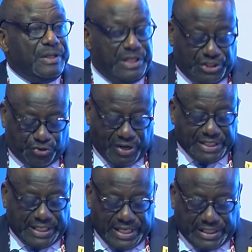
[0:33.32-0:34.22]
This
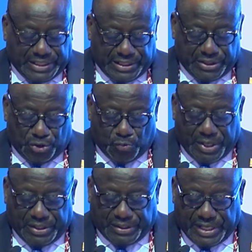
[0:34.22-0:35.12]
translates to
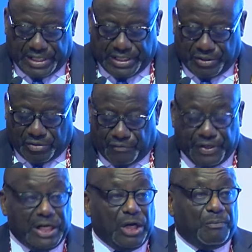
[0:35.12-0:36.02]
one third of
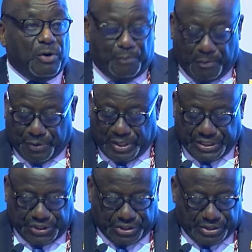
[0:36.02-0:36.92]
the global
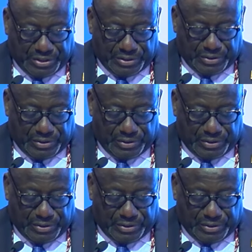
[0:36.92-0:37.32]
population